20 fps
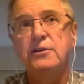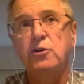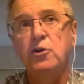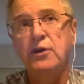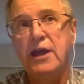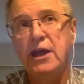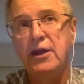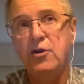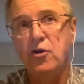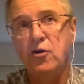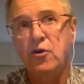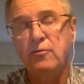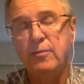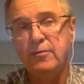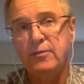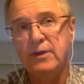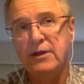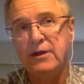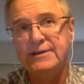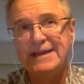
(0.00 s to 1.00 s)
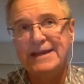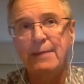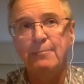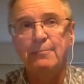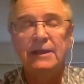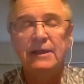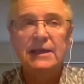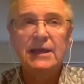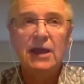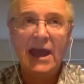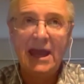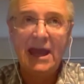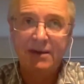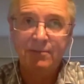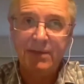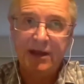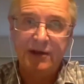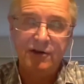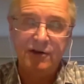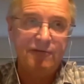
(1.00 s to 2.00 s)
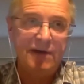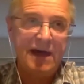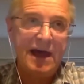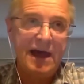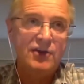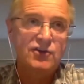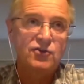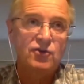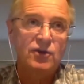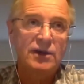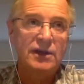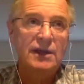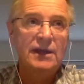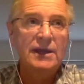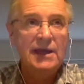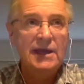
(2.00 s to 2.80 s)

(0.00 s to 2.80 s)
to locate our assembly and manufacturing